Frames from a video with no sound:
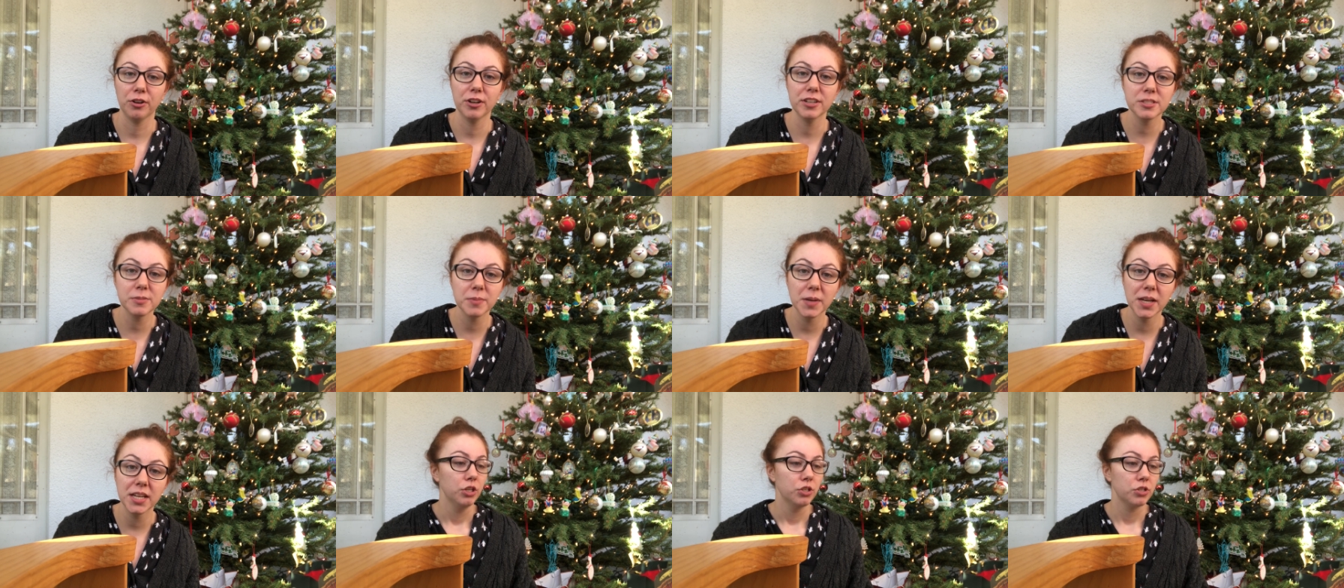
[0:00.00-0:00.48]

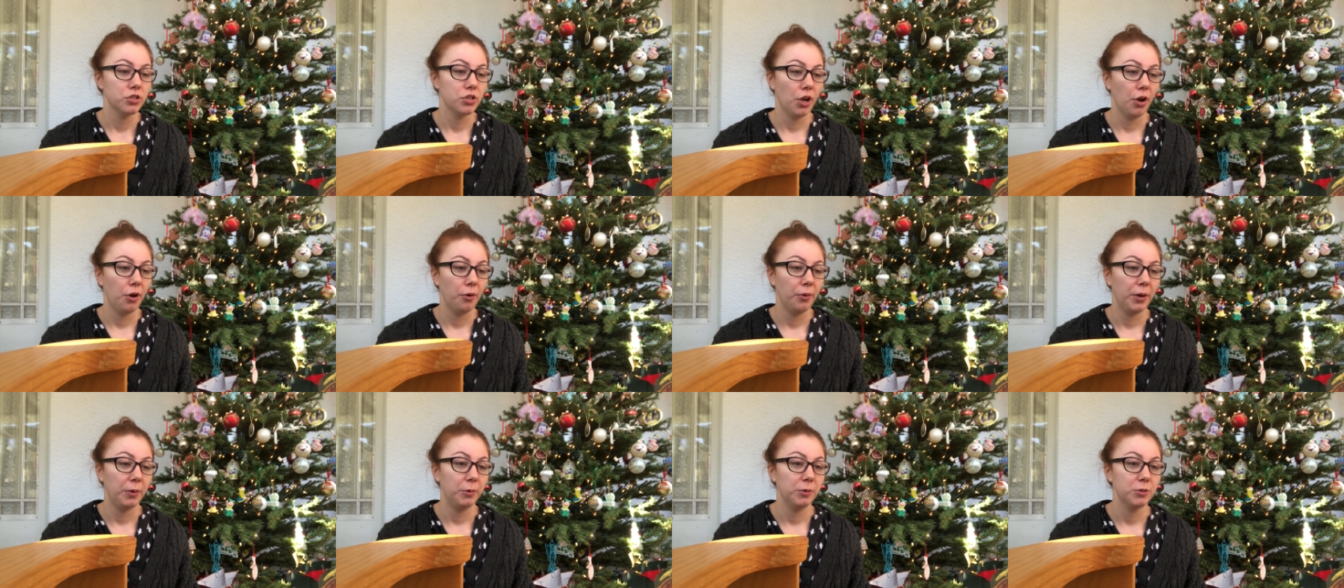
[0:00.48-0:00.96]
Christmas.
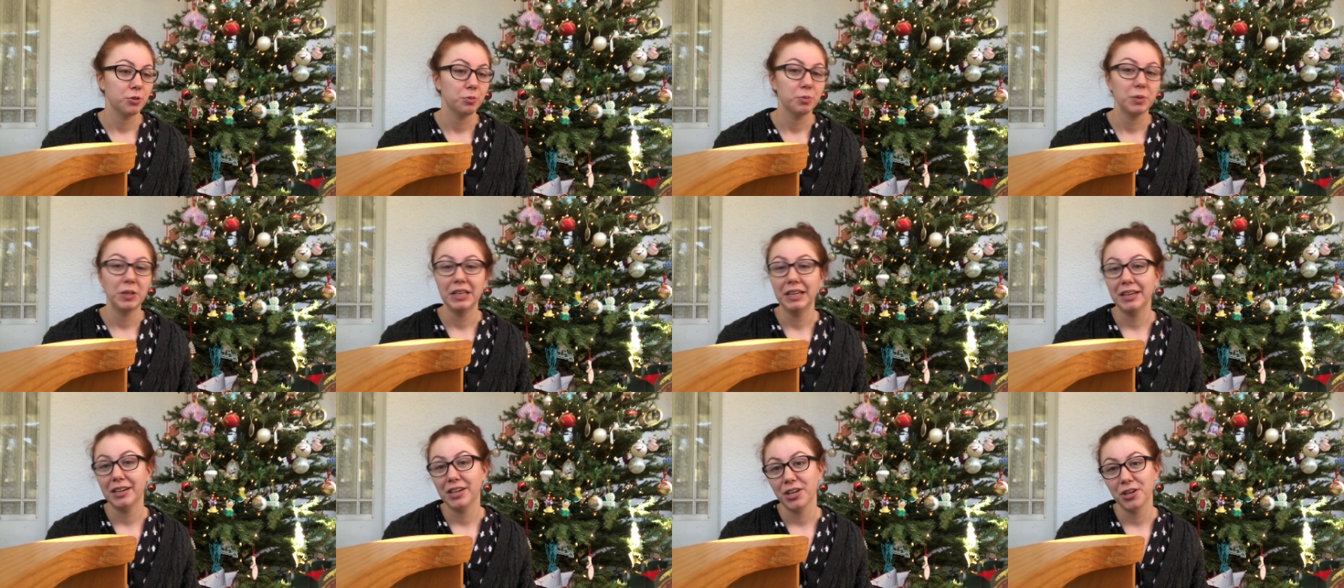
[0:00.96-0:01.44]
So it was
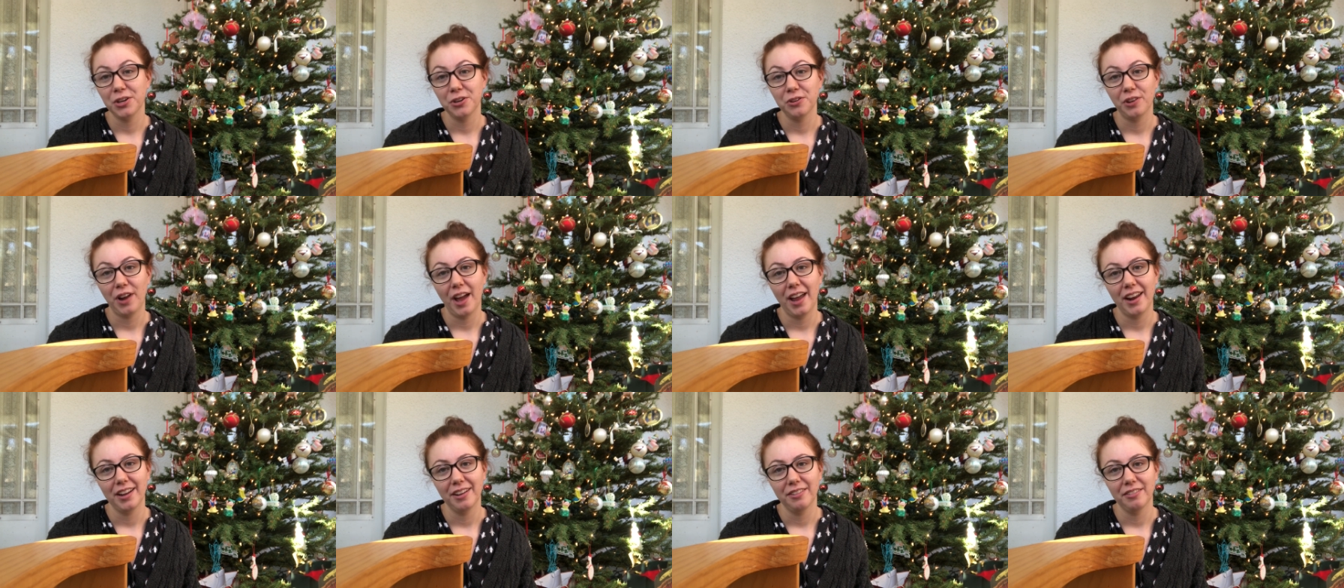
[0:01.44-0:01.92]
really cute
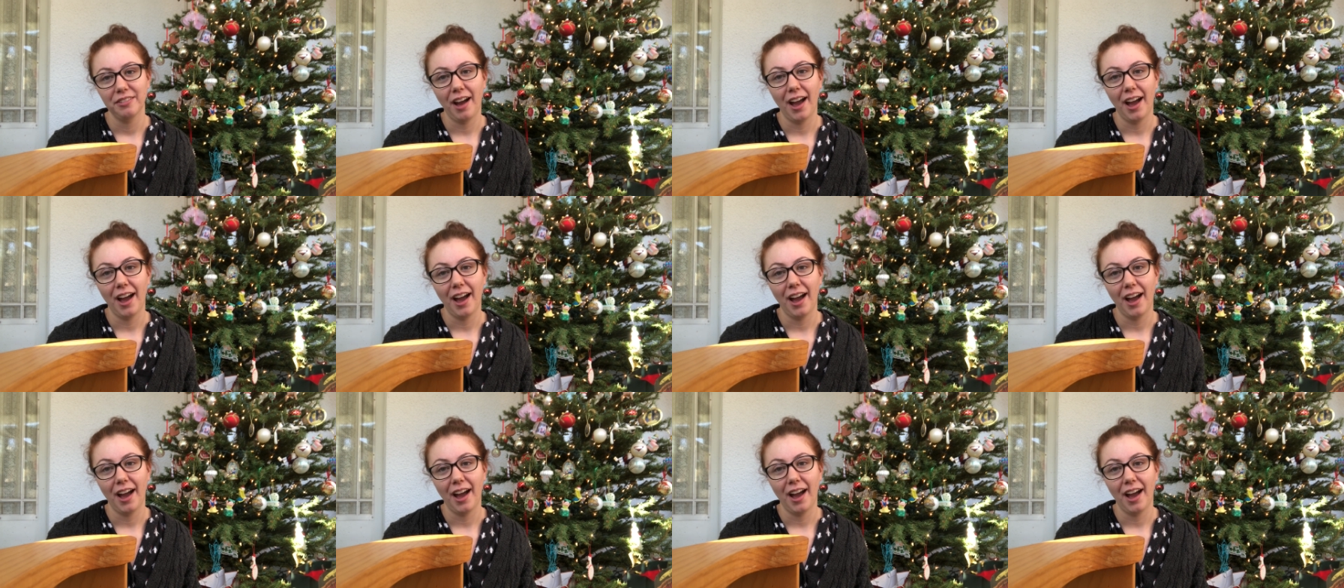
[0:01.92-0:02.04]
and it,